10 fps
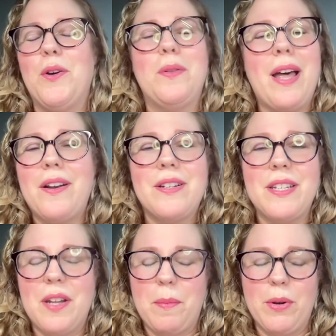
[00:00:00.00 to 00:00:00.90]
know, letters
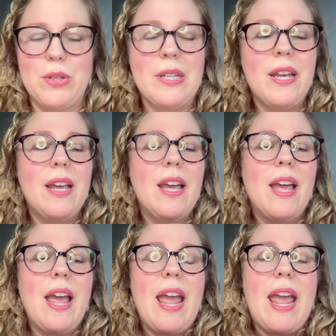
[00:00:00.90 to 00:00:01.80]
and numbers.
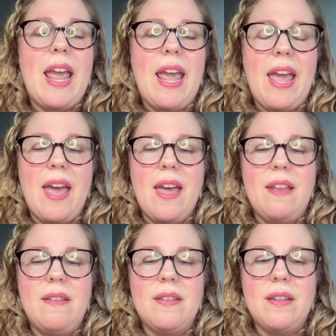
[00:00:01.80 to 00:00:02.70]

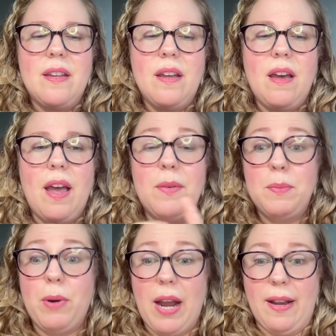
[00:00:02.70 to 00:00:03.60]
And I
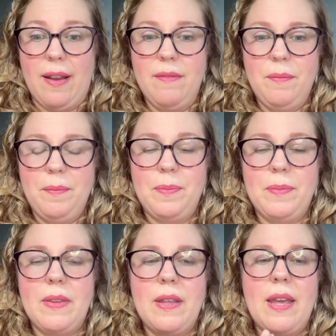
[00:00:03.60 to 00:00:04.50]
was pregnant.
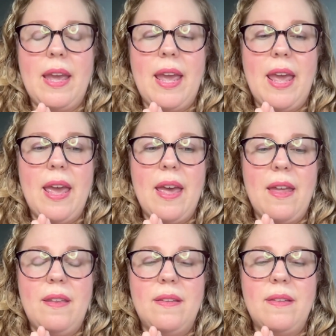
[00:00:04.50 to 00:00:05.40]

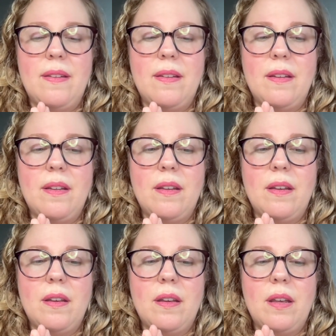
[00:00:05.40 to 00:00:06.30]
And
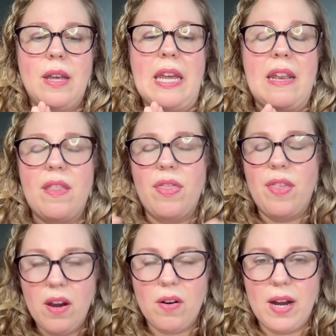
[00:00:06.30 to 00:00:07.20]
in
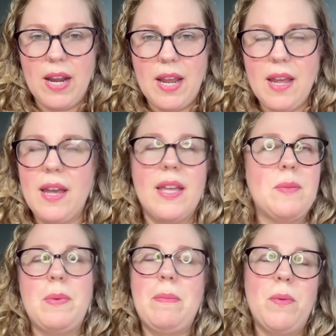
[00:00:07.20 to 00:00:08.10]
theory,
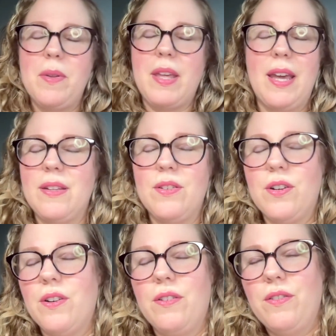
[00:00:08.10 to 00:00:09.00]
as people with
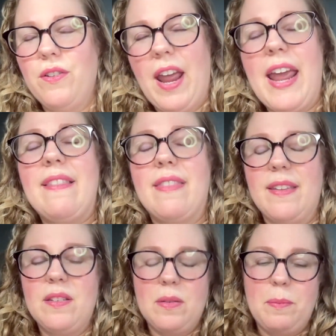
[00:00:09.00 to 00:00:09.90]
cancer hate
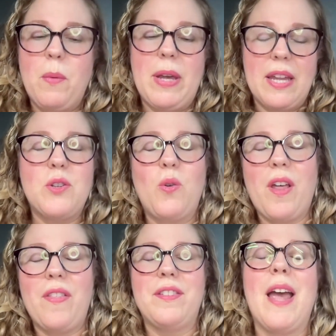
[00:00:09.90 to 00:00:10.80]
this, but we get told
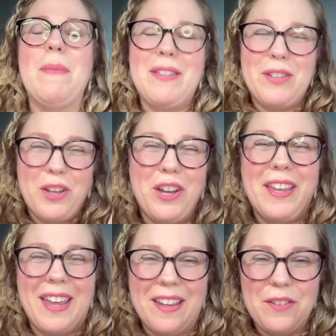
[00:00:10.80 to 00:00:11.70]
all the time it's the
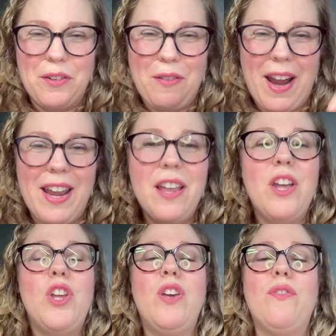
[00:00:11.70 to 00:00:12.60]
good cancer, right?
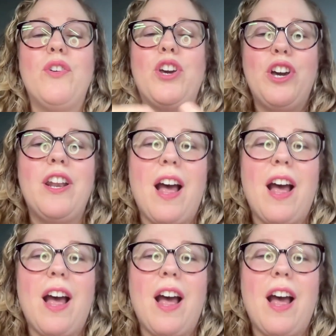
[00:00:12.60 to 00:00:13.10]
You have a good